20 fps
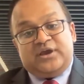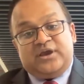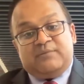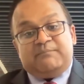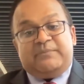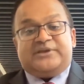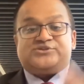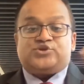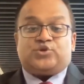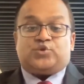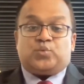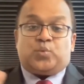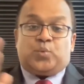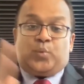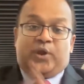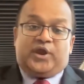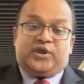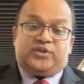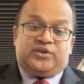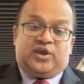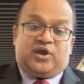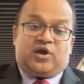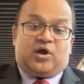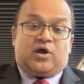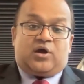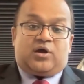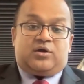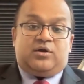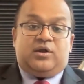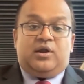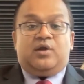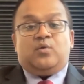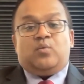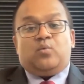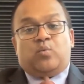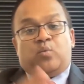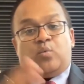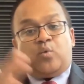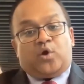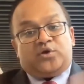based on where they are,
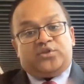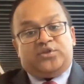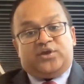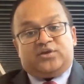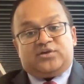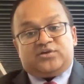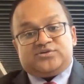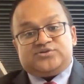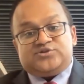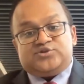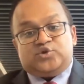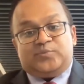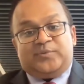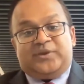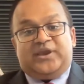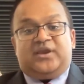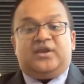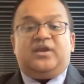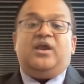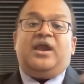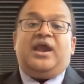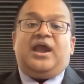what they're consuming,